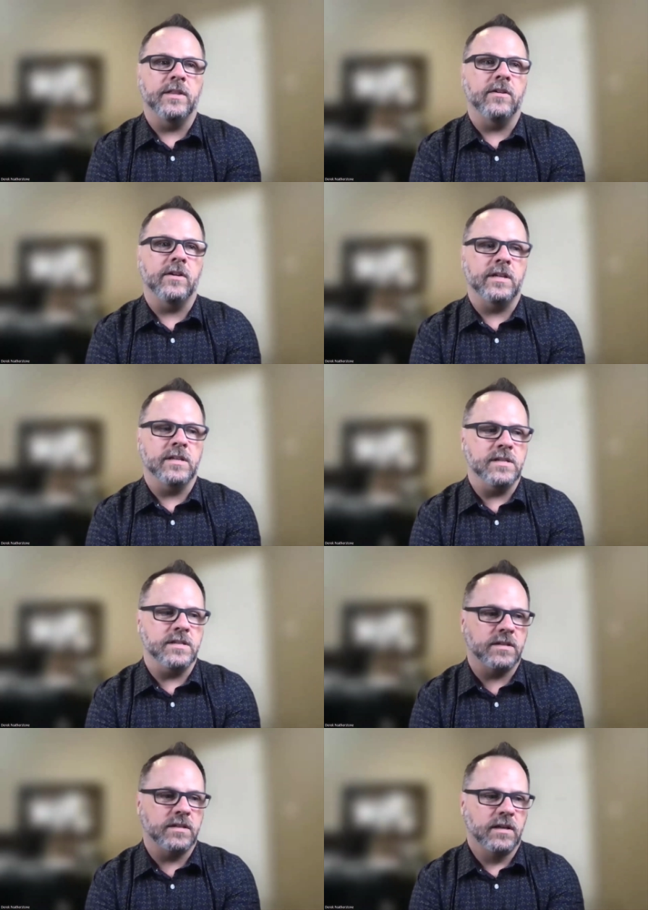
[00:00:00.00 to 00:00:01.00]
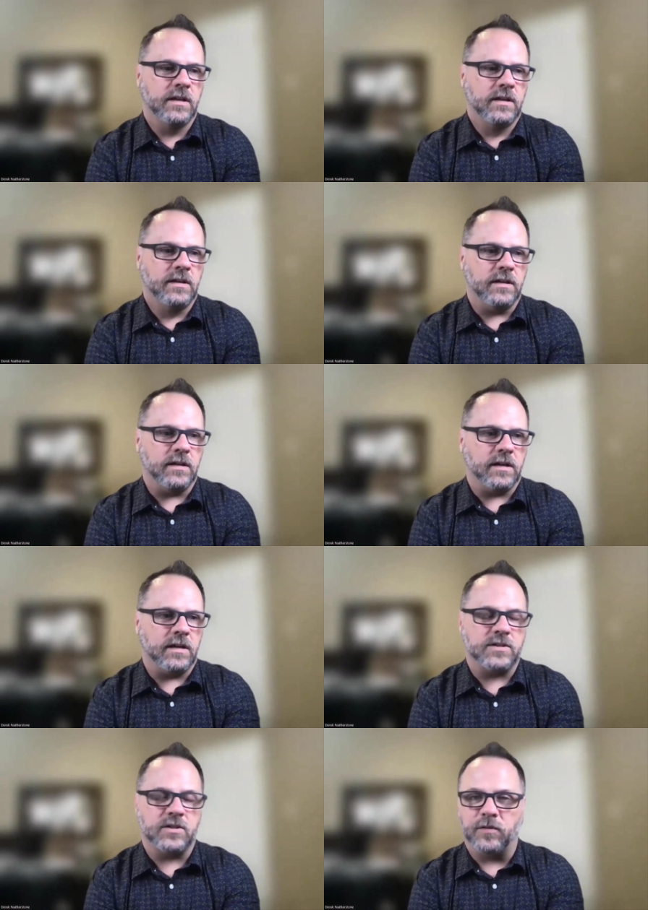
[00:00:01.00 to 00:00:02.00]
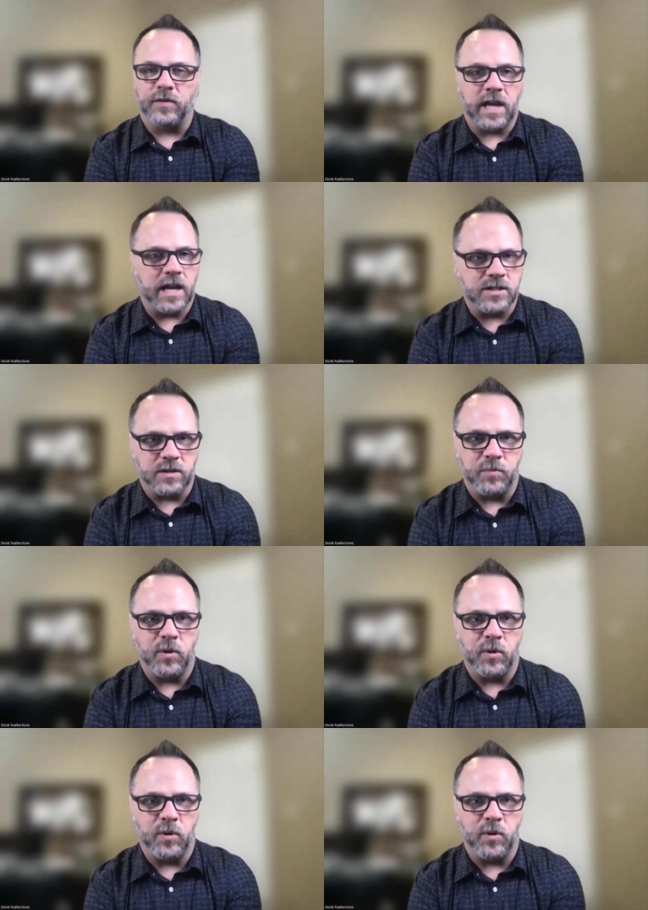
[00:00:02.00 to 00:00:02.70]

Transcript: There is certification